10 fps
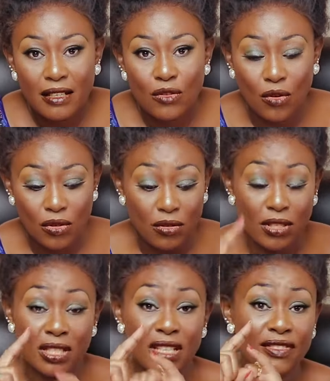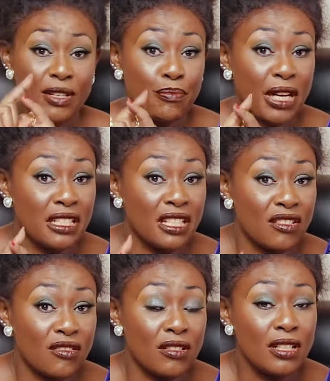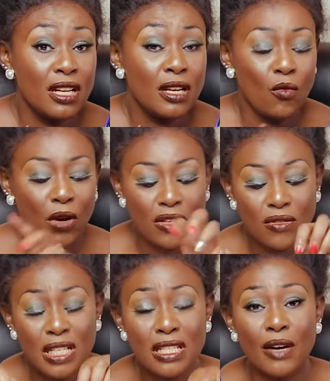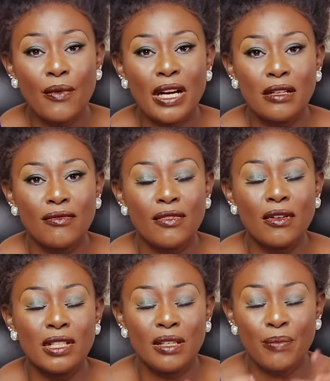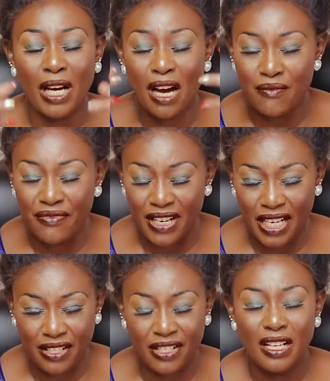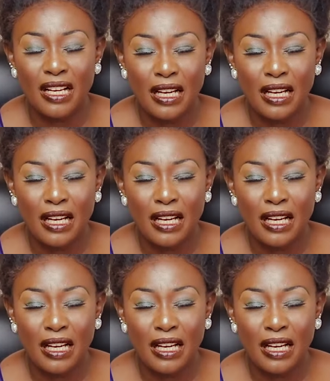So you receive impartation. When you read the word of God, it becomes flesh.